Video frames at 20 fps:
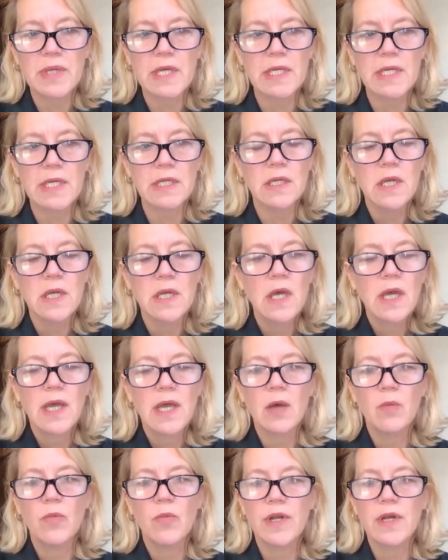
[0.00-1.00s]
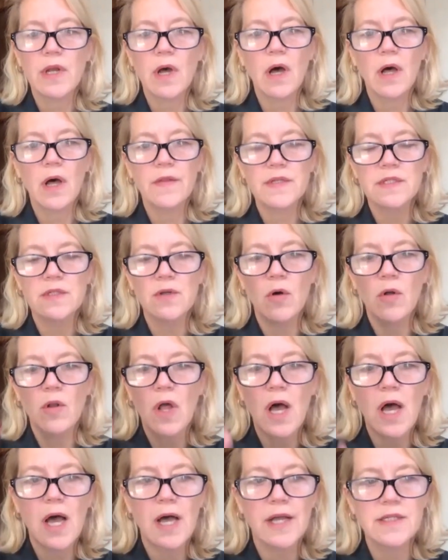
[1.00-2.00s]
pit and went on this whole
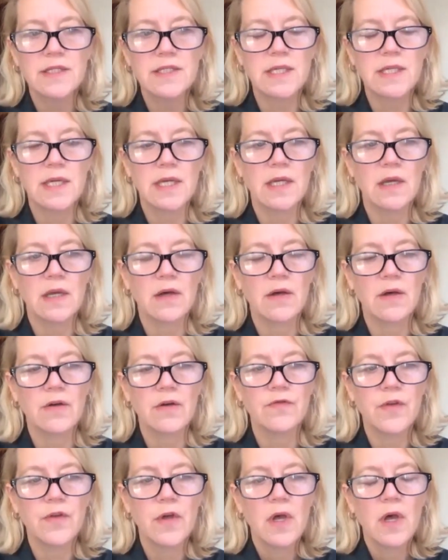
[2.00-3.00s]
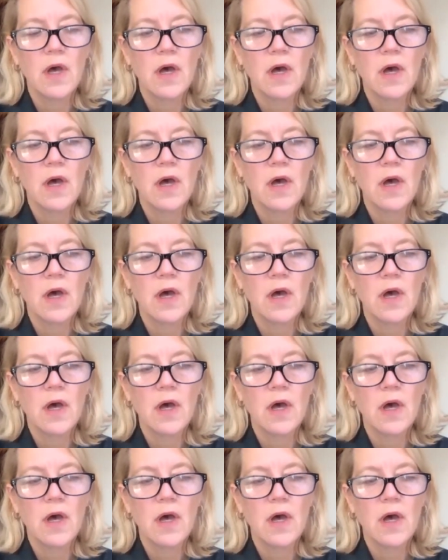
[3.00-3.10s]
odyssey of